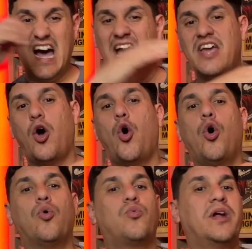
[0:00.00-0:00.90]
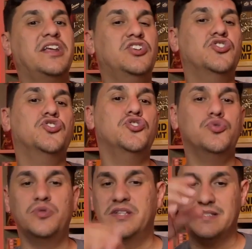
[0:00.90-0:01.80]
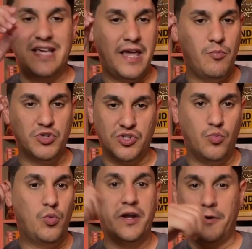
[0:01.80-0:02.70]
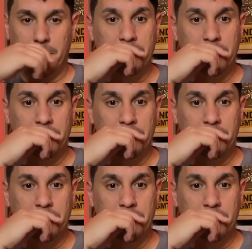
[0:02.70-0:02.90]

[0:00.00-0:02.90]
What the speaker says: I already knew this game was a winner.